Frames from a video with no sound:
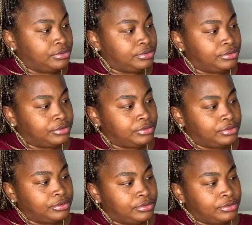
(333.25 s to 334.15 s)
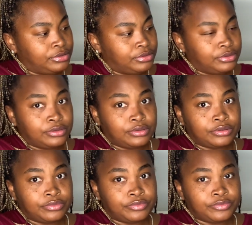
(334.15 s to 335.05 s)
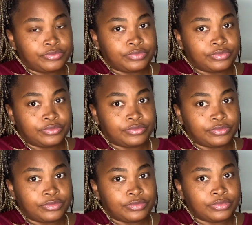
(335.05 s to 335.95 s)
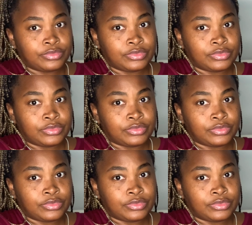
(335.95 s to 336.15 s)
[no speech]